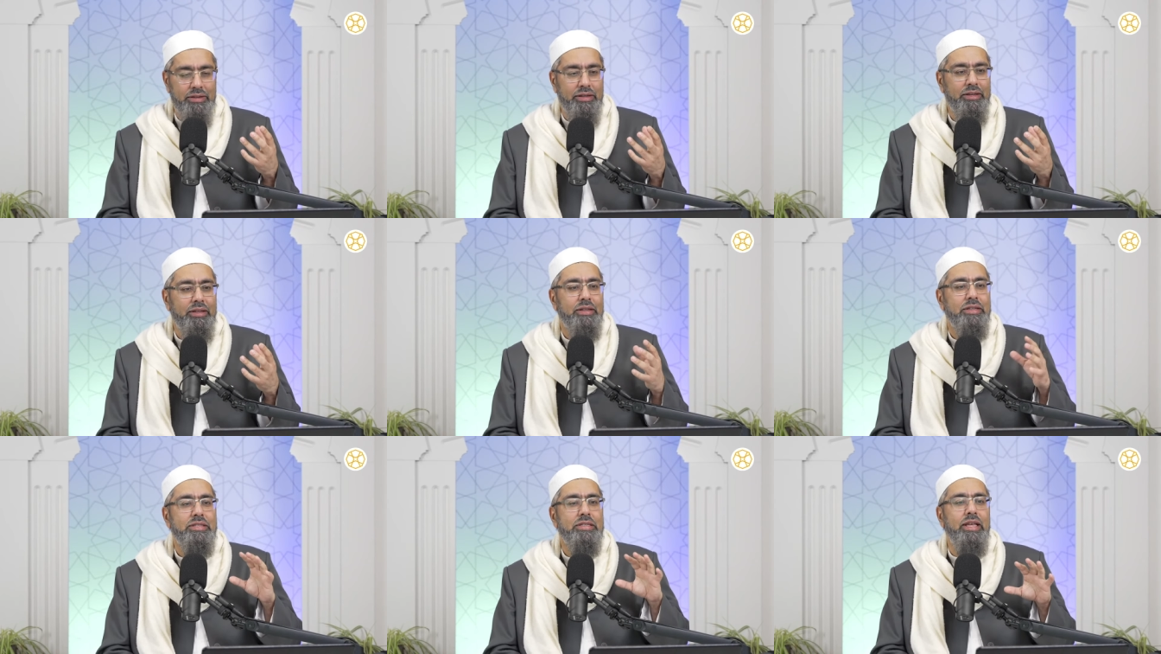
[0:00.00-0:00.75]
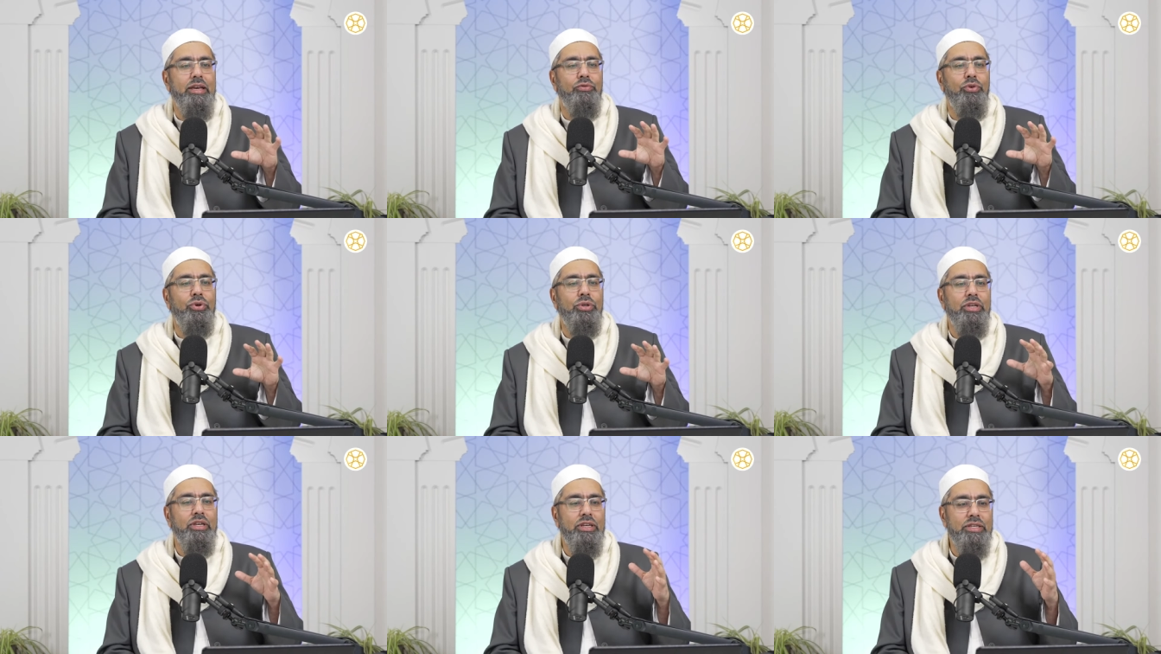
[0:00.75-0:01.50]
Right? Slavehood
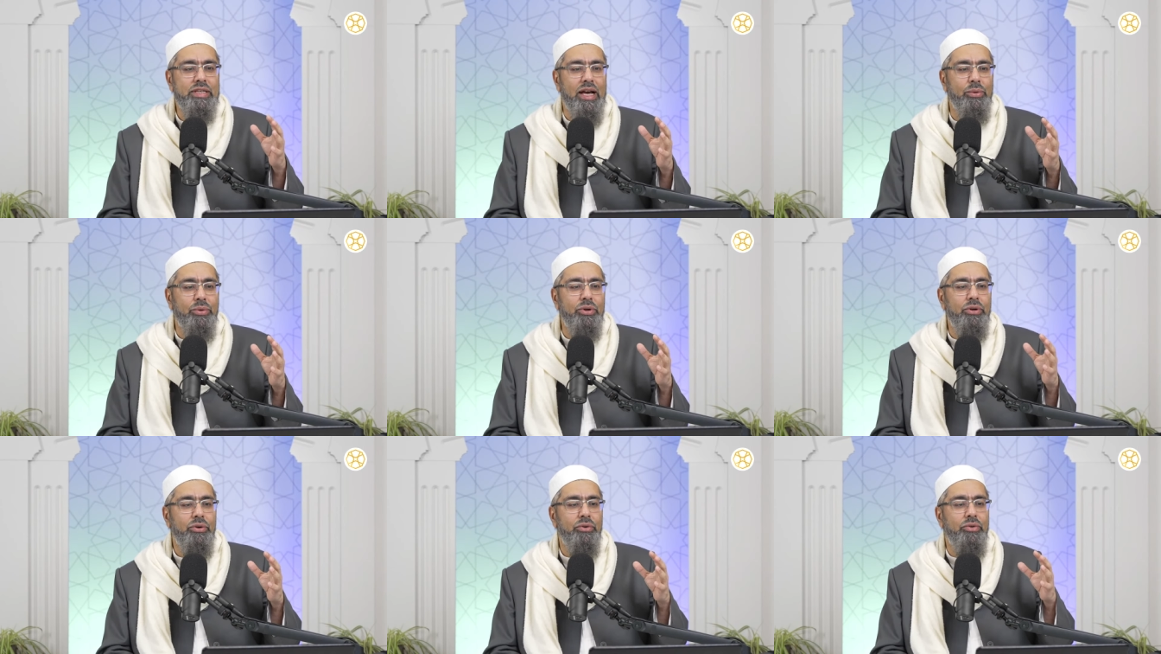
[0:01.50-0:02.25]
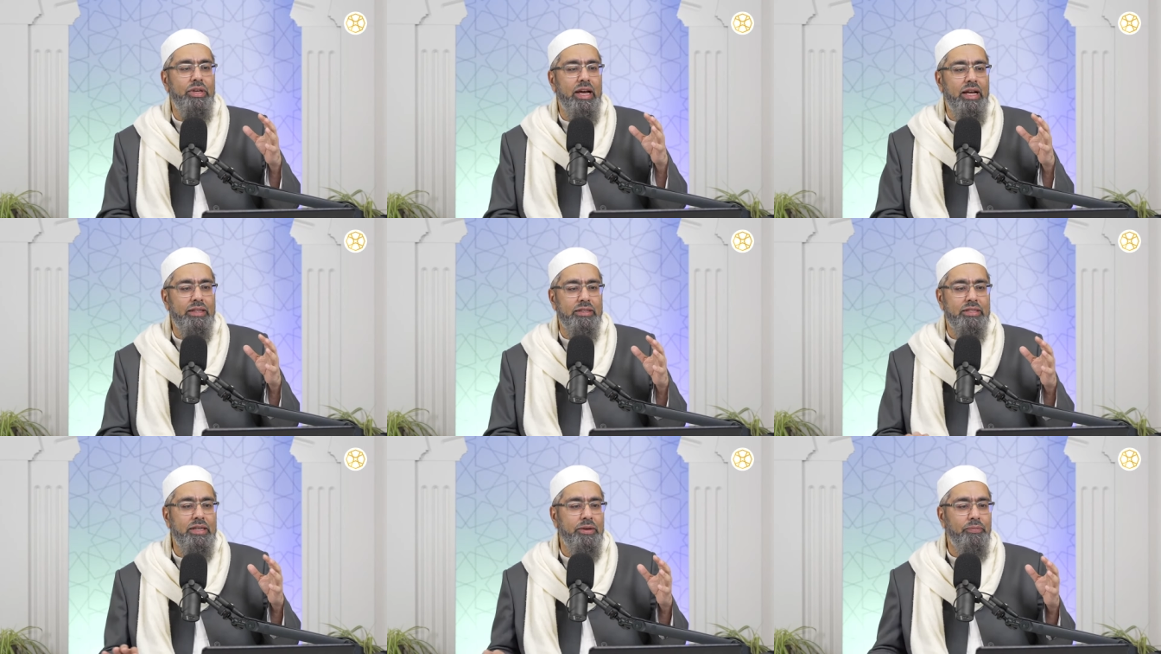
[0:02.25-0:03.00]
is our
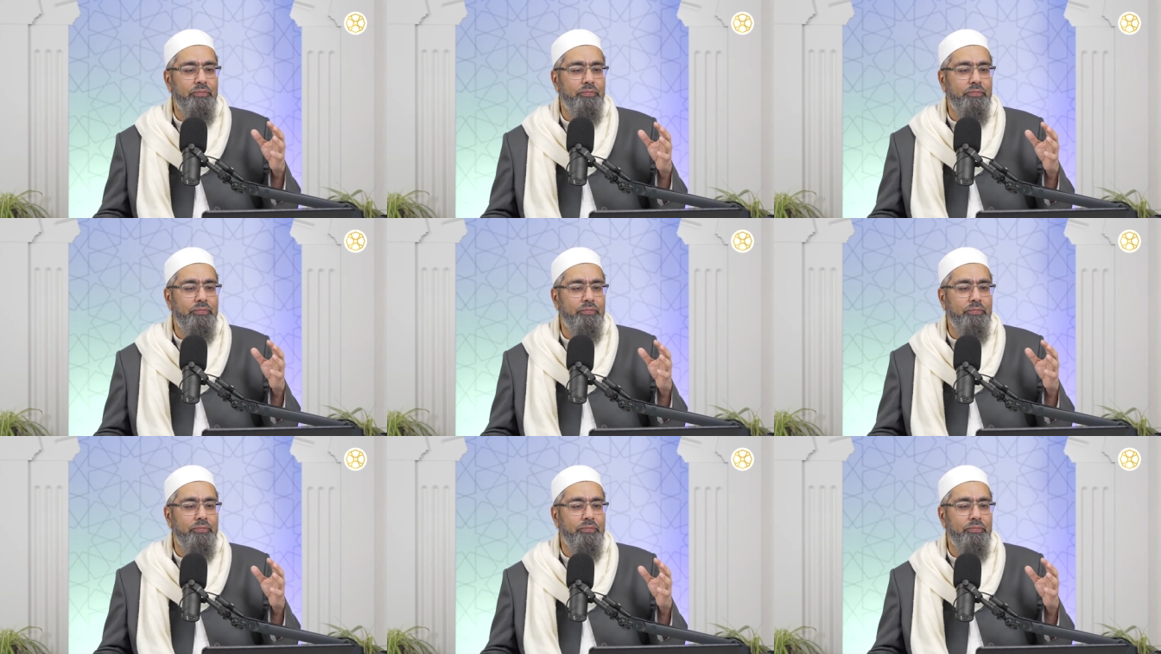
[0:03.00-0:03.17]
reality.